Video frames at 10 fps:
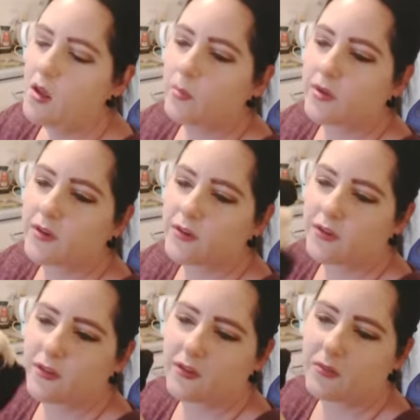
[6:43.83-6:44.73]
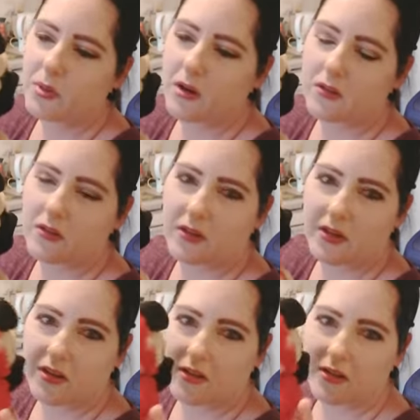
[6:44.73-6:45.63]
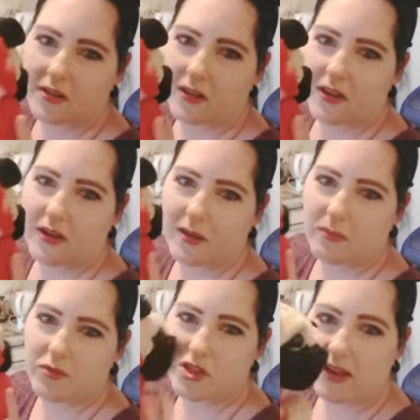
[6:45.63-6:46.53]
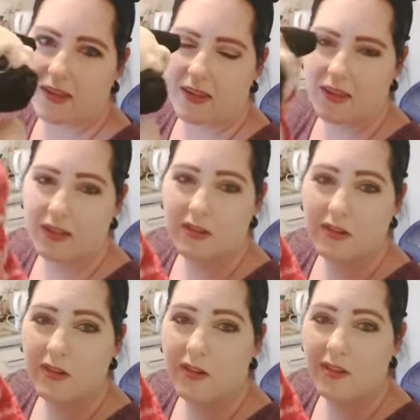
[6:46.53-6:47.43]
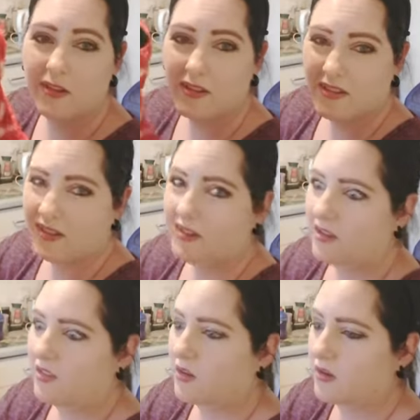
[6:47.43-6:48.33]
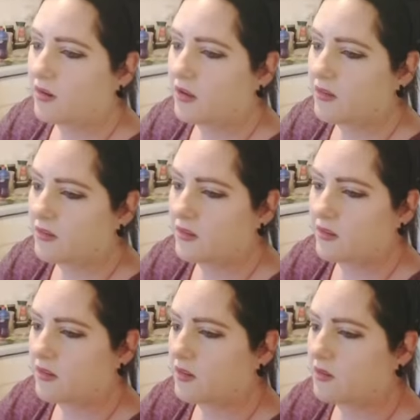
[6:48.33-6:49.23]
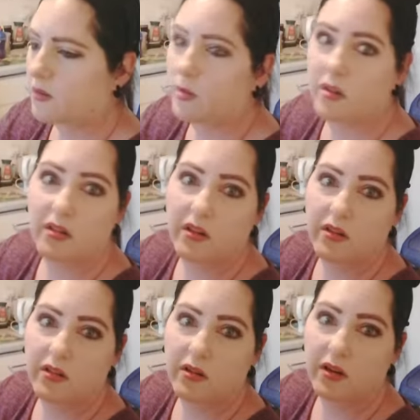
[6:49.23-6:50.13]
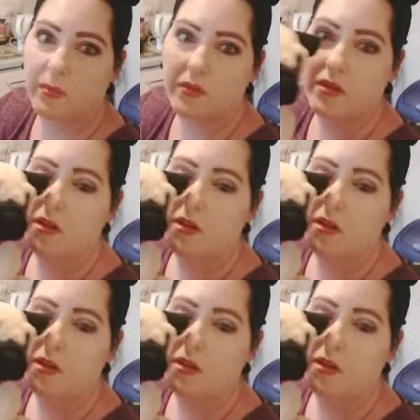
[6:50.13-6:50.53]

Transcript: Because of the spots on his jacket, he said they looked like zits, so he decided to call him Zit.